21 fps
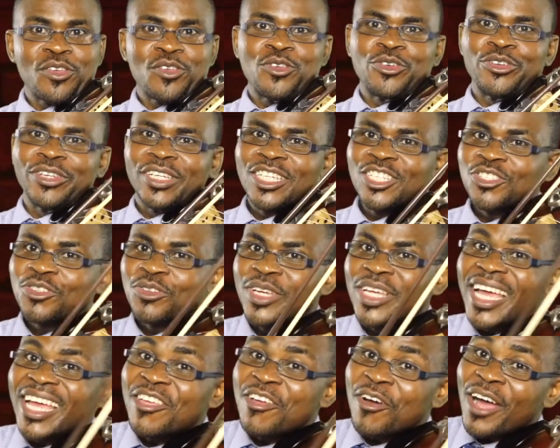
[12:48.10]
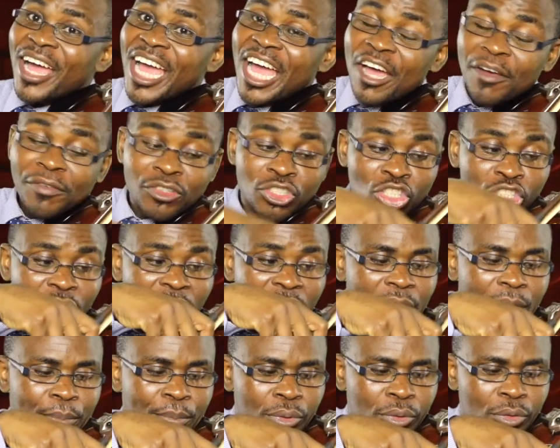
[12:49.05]
You need to hear your F
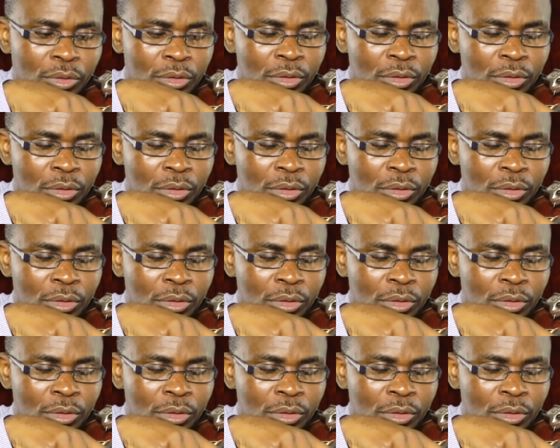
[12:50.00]
sharp.